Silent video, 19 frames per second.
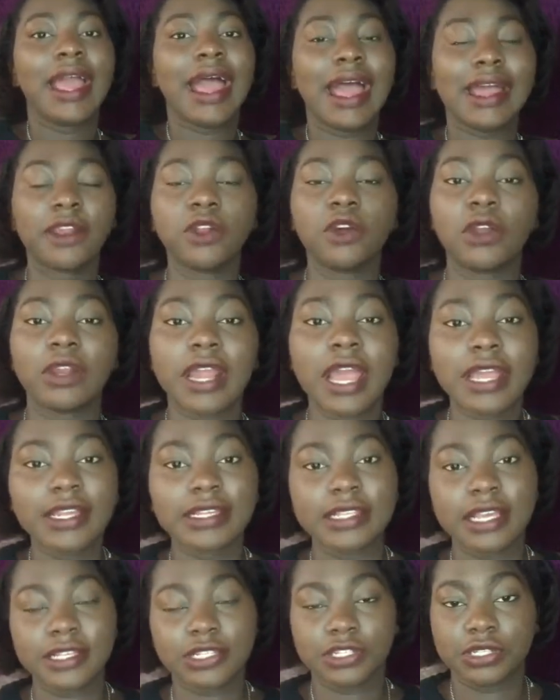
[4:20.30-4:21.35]
I don't know, now
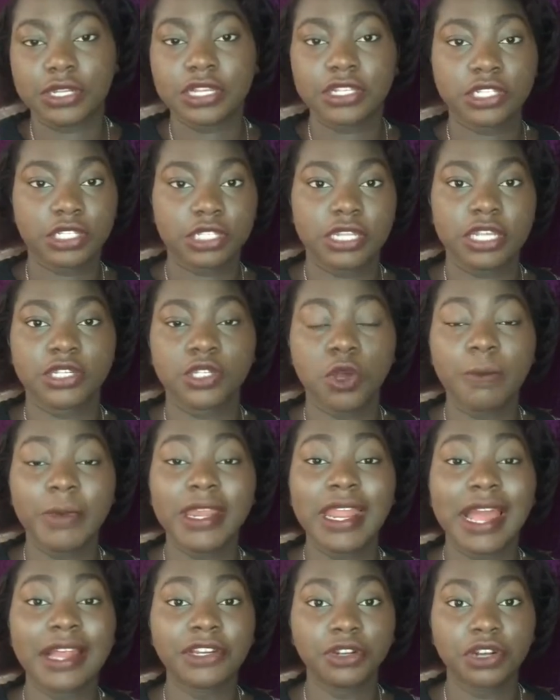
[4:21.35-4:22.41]
there's so
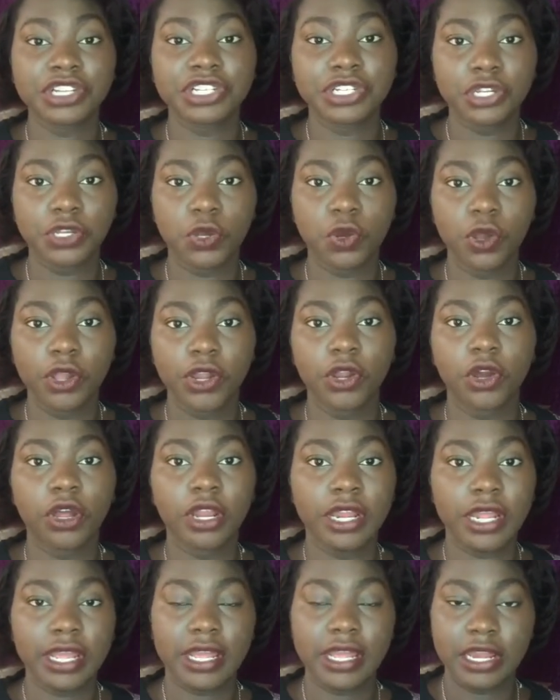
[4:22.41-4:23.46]
many androgyny going
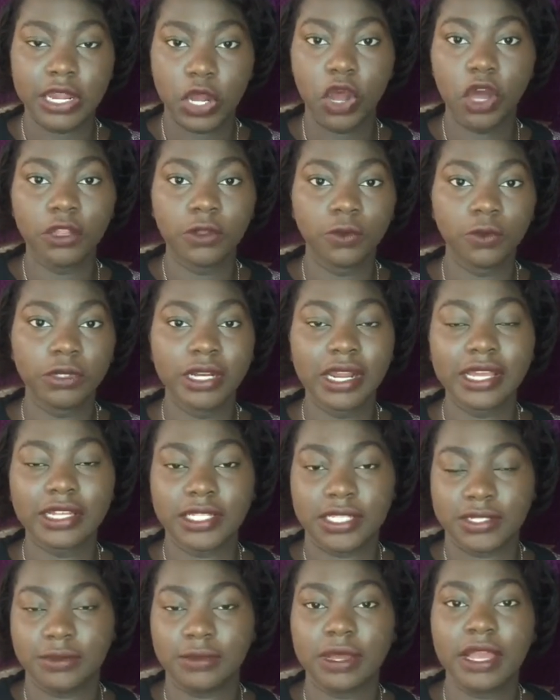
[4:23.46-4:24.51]
on in Hollywood,
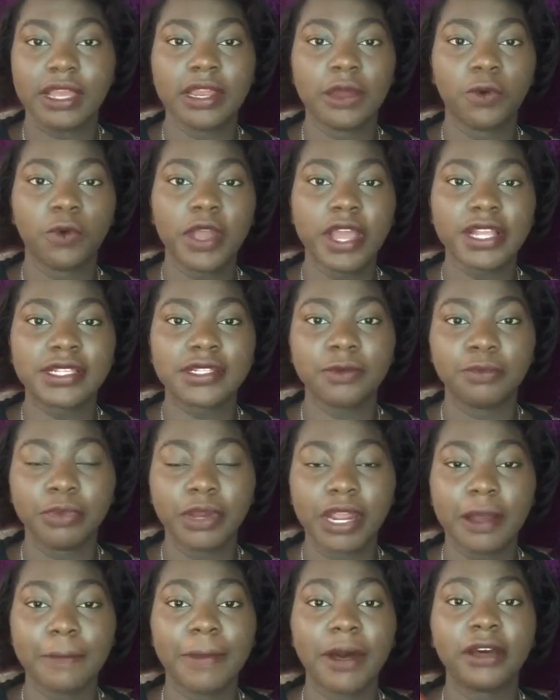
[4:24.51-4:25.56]
like, to in a way to
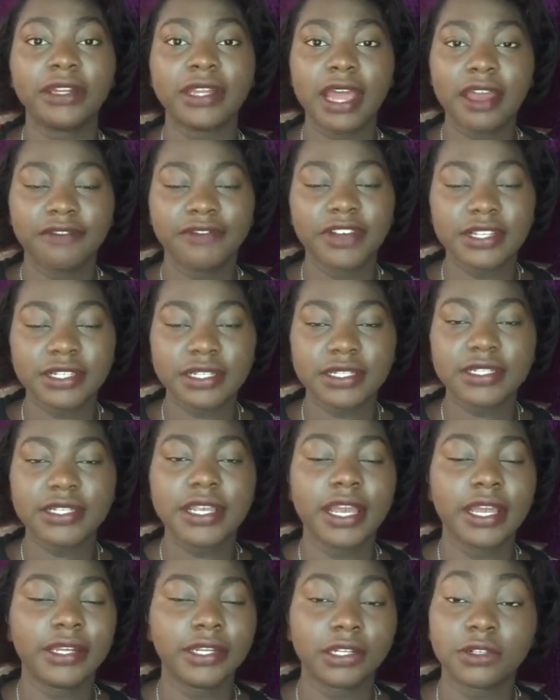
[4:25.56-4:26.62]
bring about
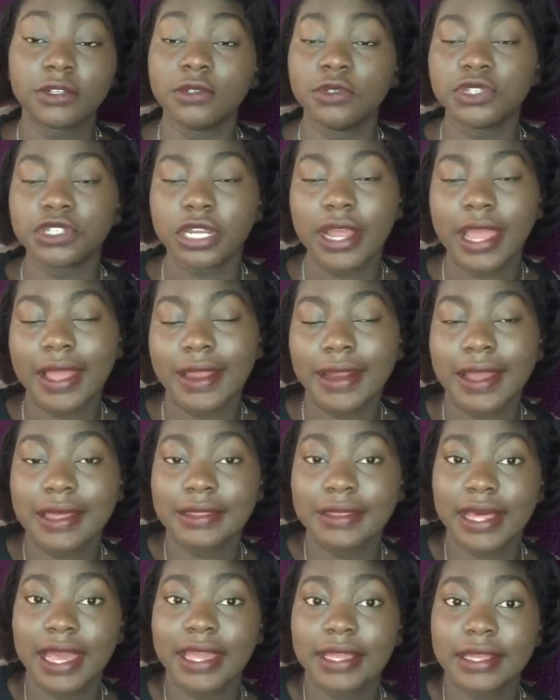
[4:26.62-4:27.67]
diversity and inclusion, and I
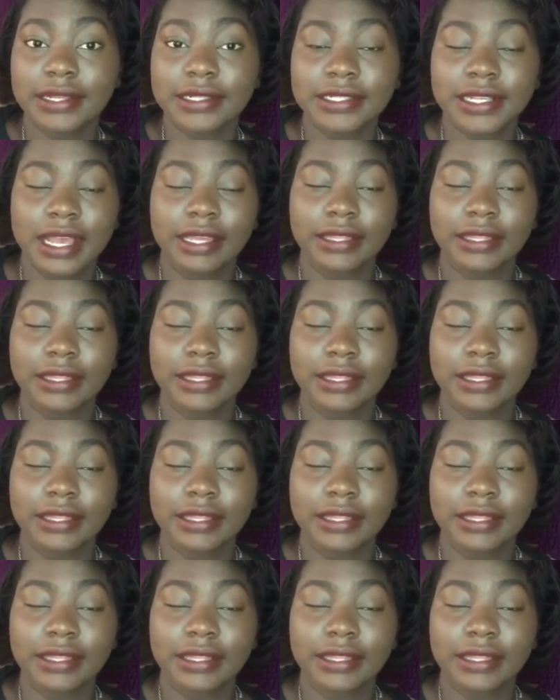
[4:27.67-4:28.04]
like it.